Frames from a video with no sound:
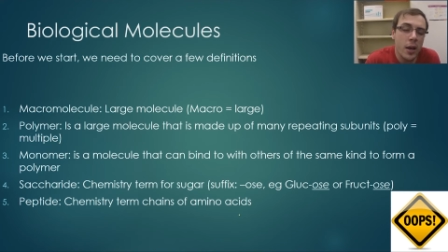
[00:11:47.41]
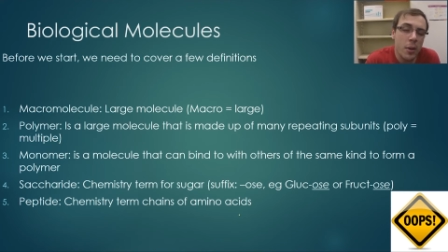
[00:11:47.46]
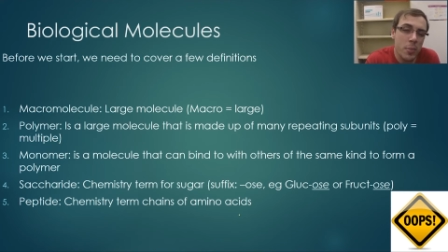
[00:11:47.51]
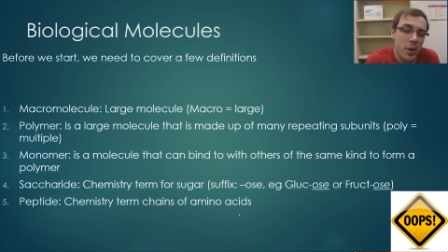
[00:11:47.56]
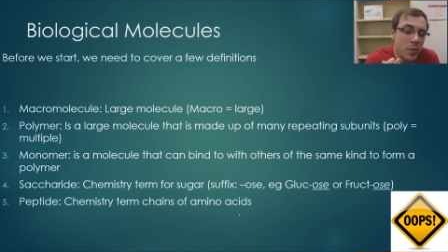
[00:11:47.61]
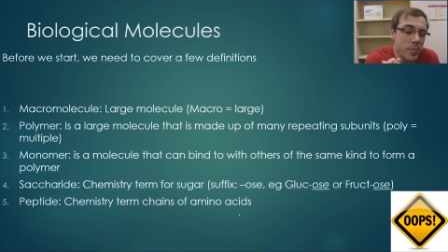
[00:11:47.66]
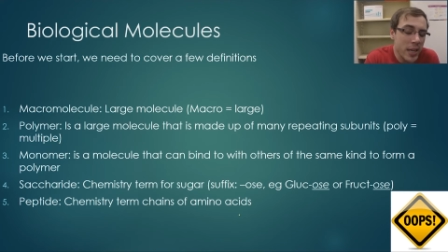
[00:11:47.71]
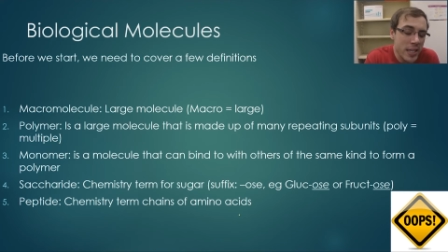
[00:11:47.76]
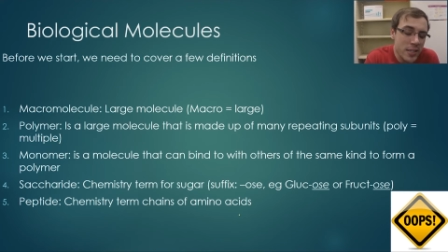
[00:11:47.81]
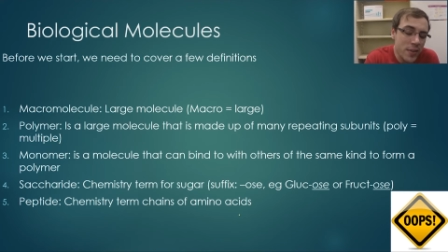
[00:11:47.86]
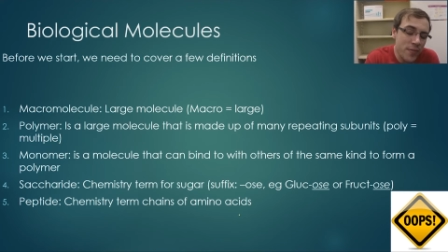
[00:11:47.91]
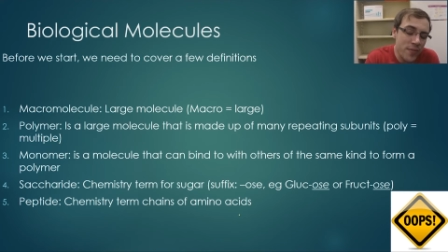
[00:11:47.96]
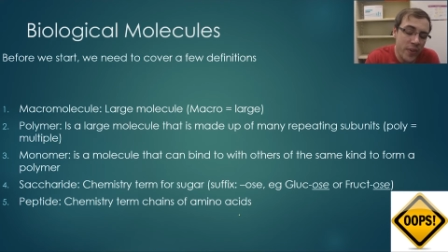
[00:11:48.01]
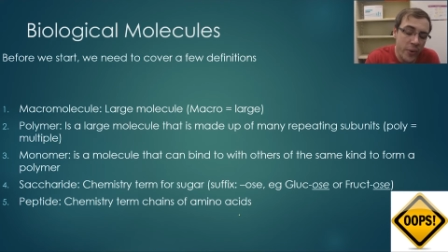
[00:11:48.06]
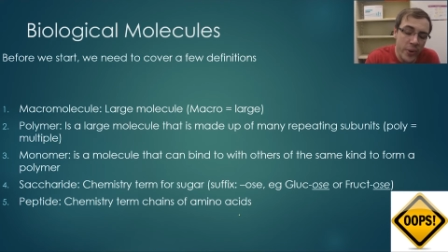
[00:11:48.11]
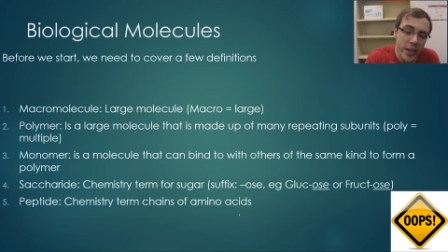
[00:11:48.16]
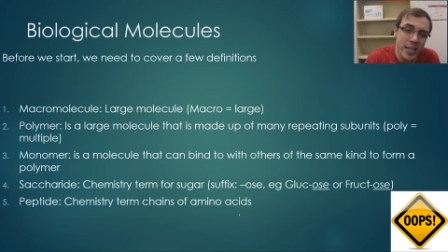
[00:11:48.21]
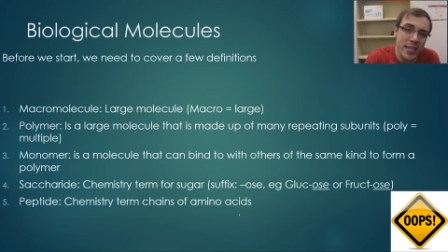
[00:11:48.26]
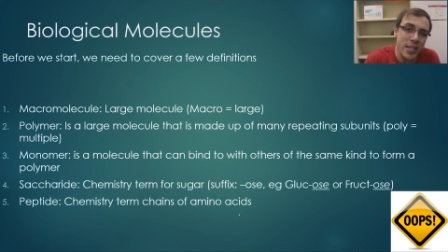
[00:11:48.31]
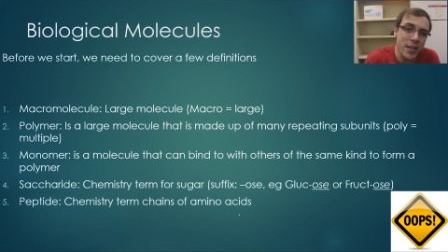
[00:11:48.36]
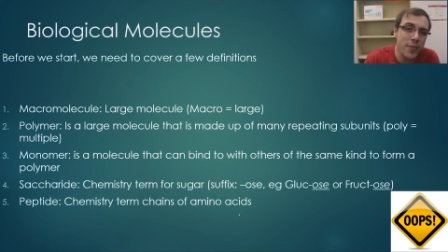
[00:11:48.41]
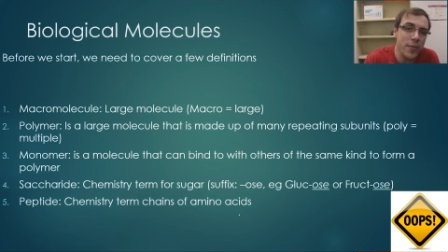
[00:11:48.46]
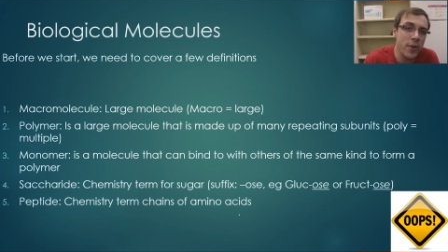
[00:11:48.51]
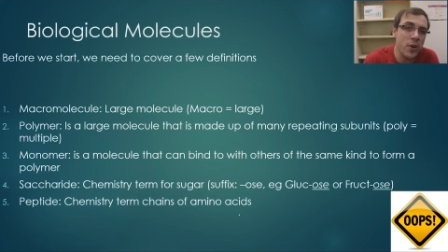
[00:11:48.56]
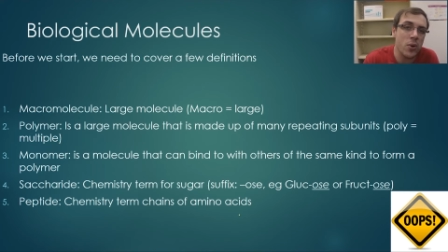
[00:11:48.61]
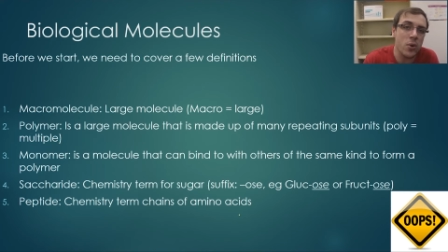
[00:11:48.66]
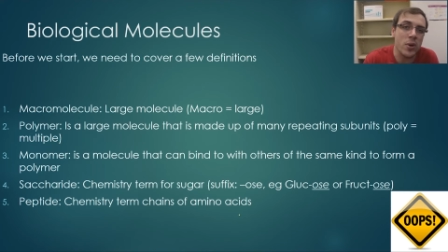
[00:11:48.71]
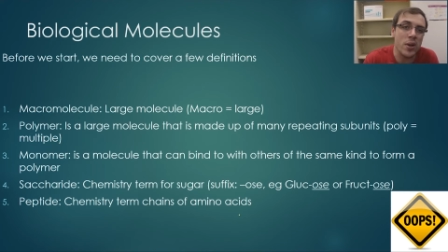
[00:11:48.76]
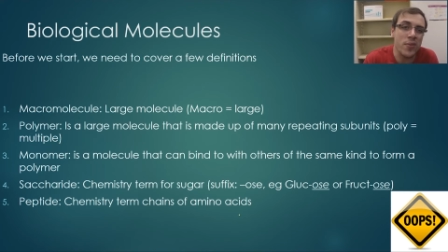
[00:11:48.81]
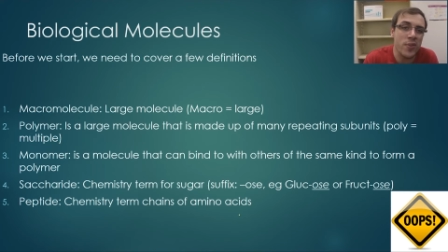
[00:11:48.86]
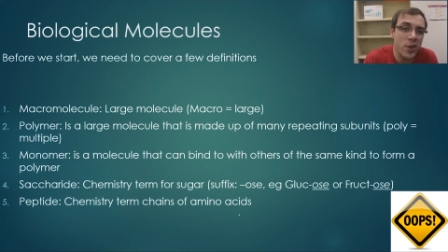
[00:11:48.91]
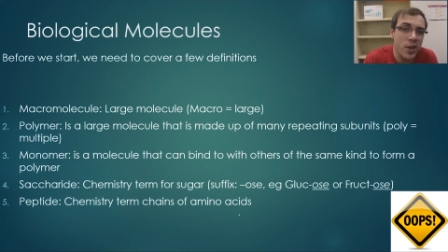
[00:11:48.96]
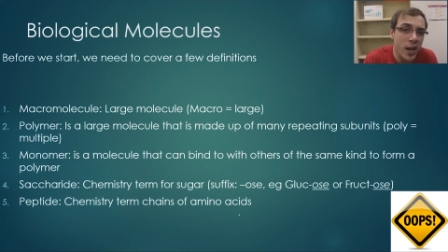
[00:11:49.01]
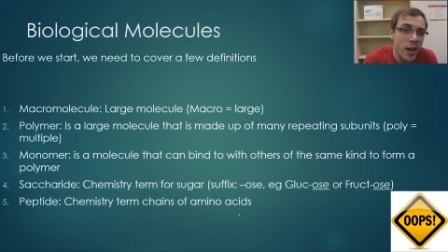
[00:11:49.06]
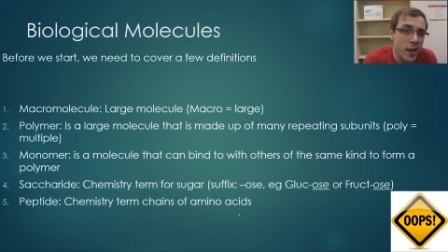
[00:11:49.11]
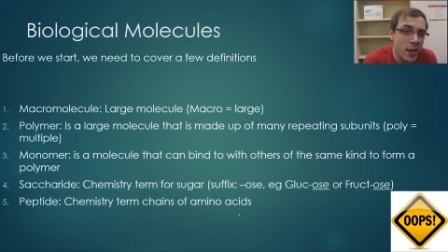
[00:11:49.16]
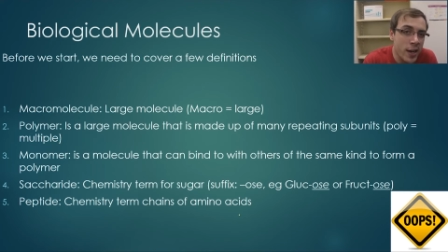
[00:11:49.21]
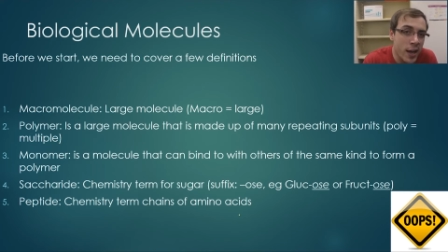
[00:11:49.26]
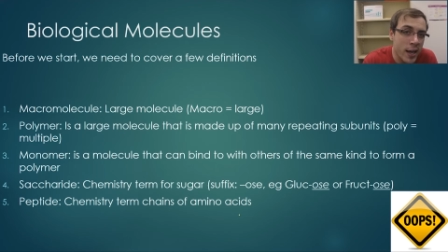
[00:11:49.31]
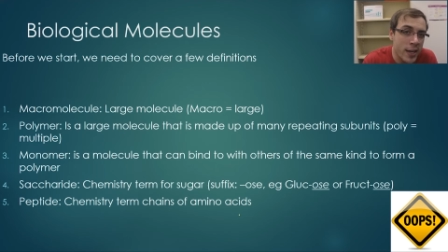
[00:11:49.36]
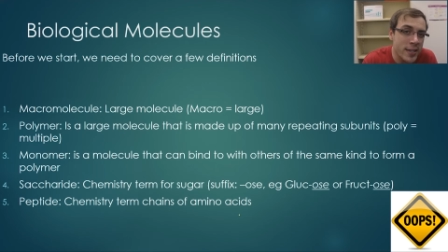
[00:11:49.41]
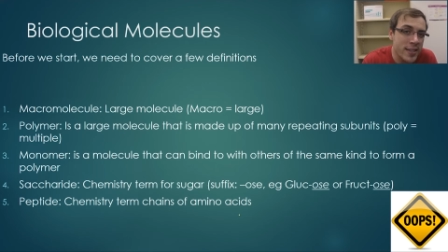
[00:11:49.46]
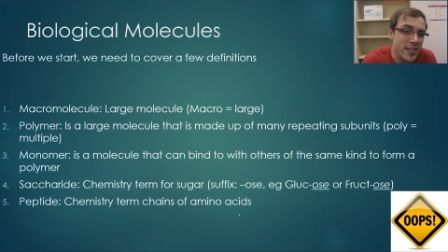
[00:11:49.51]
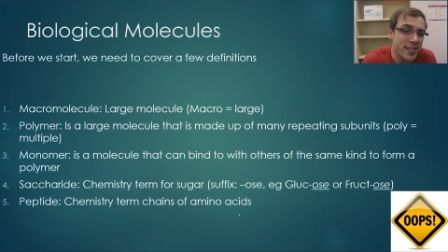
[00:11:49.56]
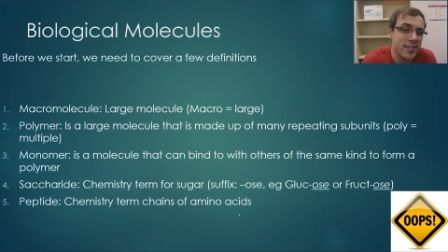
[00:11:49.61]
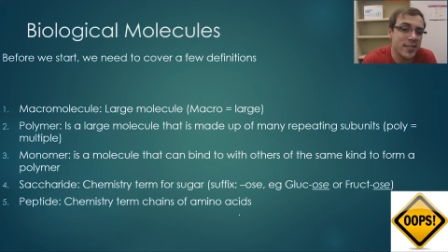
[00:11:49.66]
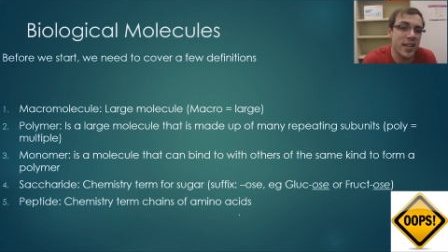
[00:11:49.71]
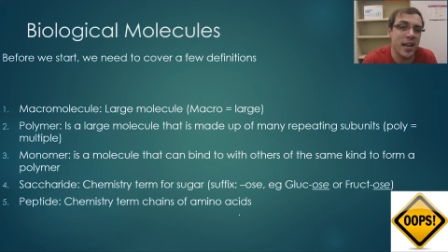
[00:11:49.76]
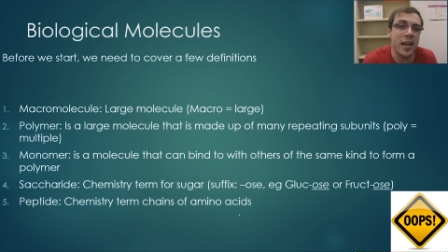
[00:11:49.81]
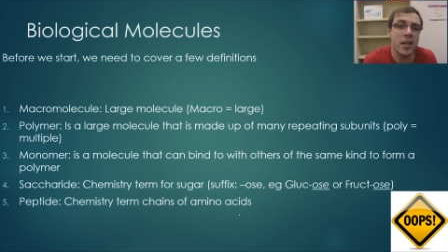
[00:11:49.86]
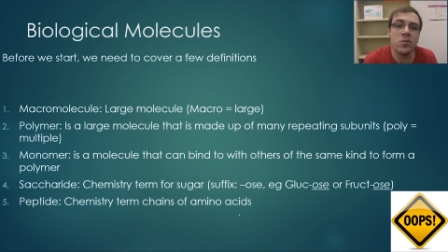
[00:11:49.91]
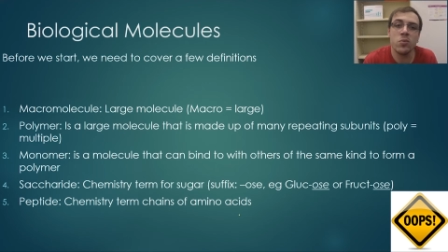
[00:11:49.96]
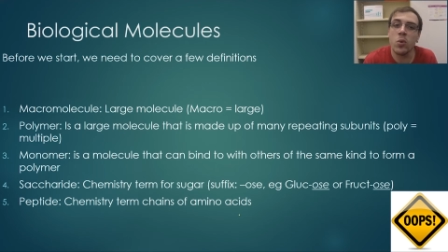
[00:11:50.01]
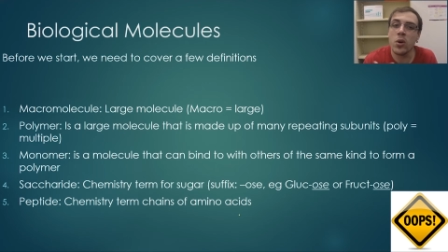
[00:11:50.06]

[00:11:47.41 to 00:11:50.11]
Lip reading: but it makes it very difficult if you can't understand